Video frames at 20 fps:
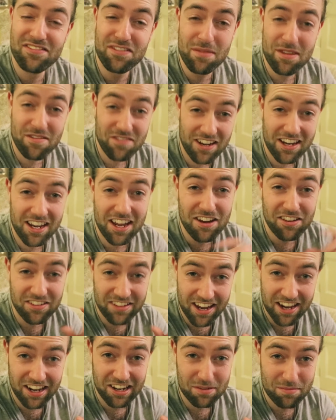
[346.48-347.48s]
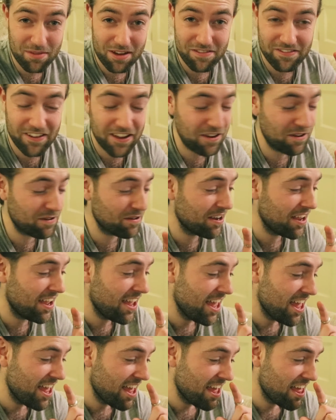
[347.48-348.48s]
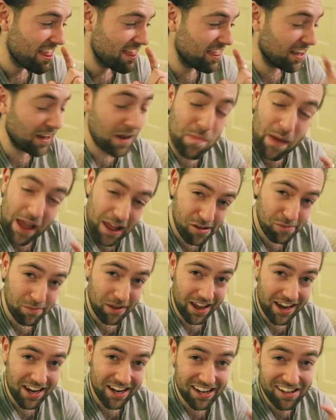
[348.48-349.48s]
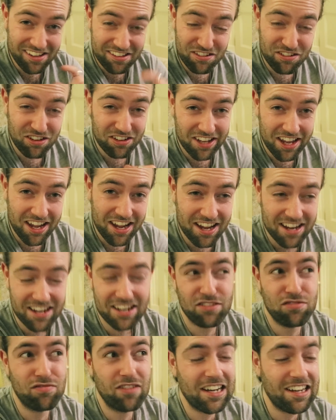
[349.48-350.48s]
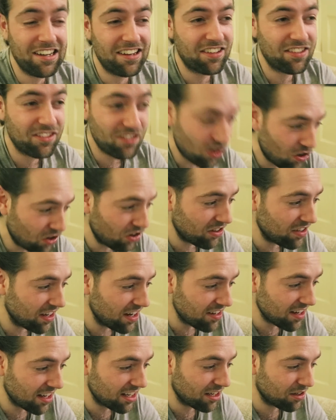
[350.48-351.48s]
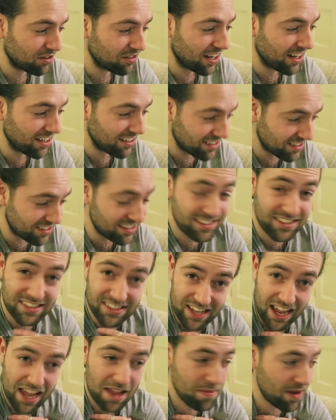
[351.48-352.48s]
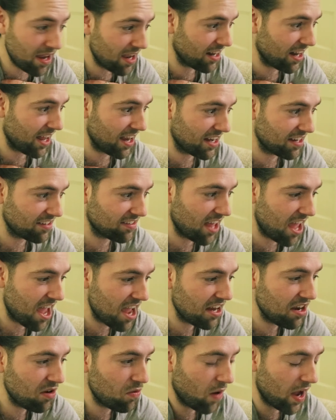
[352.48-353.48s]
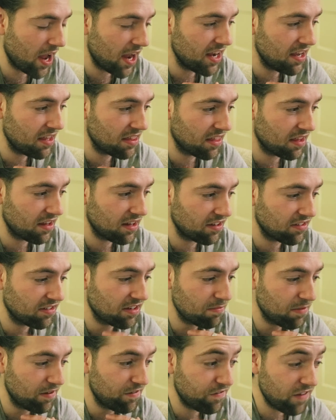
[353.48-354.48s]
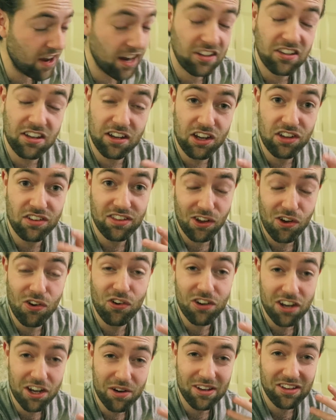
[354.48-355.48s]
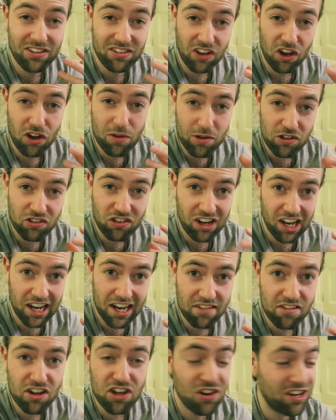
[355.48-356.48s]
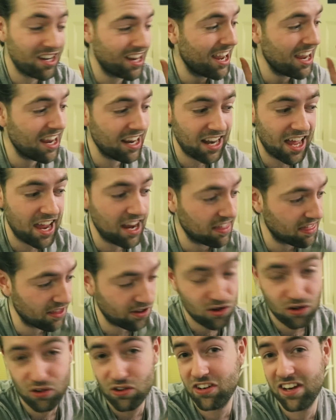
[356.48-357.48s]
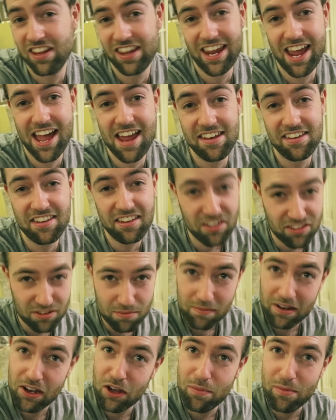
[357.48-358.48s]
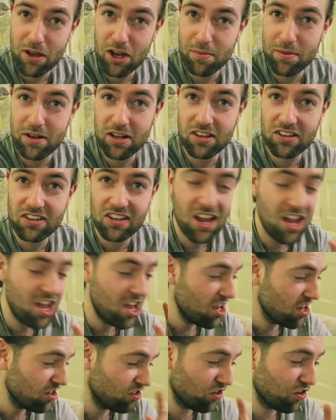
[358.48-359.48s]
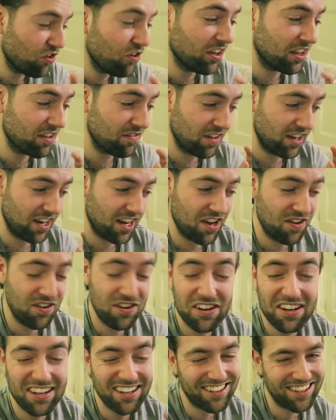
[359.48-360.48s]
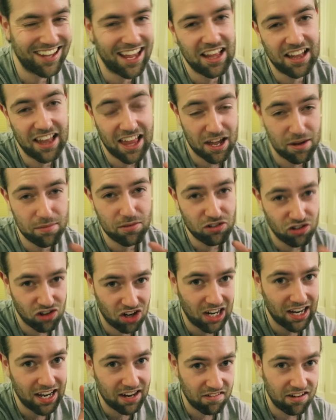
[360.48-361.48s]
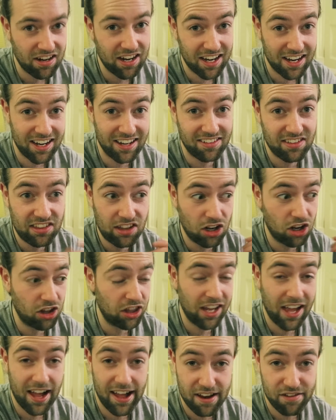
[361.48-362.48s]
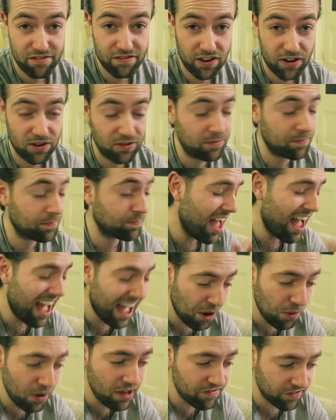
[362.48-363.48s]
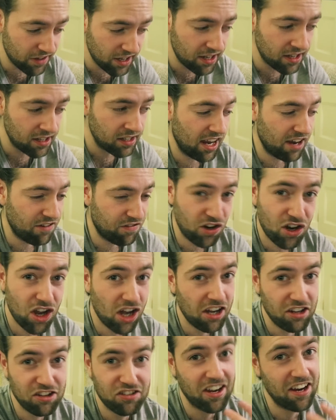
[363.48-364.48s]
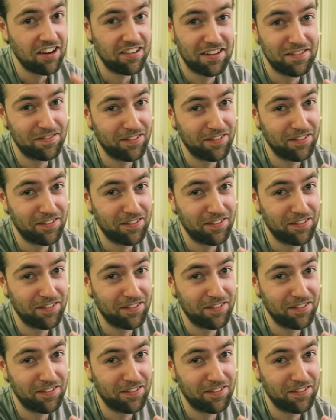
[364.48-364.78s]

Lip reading: from the videos taken on my phone. The lapel mic, as you just heard, is really distorted, and I was like, damn it, like, is there any way that this can be fixed? Because the audio is so much clearer. You can hear like the chord at the end and some little moments during the video. You can tell how much clearer it is than on the iPhone. However, if you can't change